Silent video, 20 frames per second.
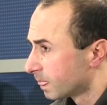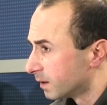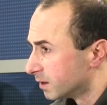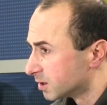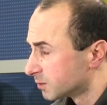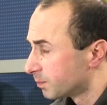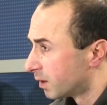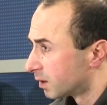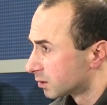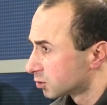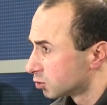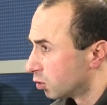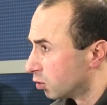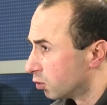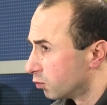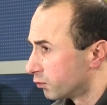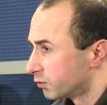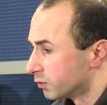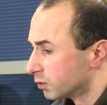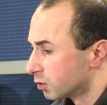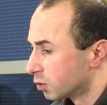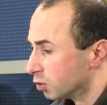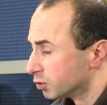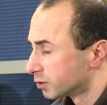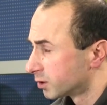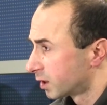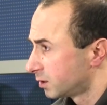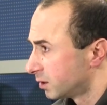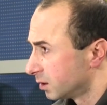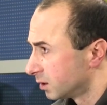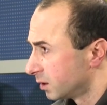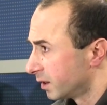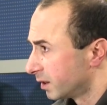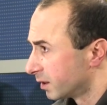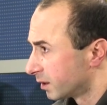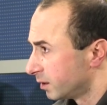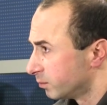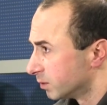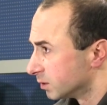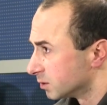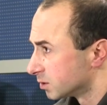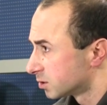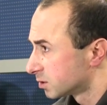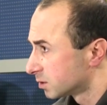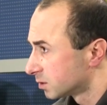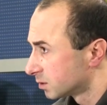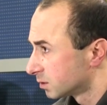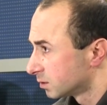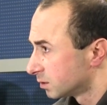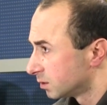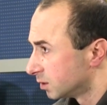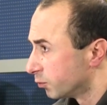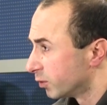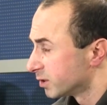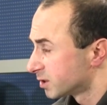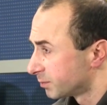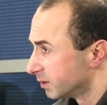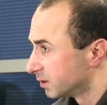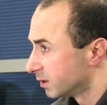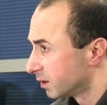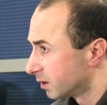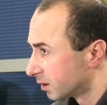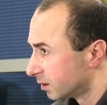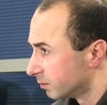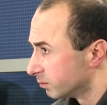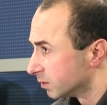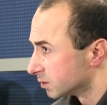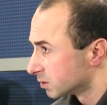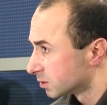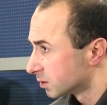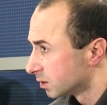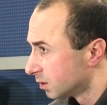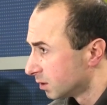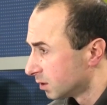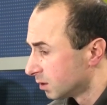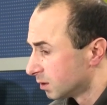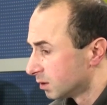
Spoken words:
as part of contract agreements, investment agreements,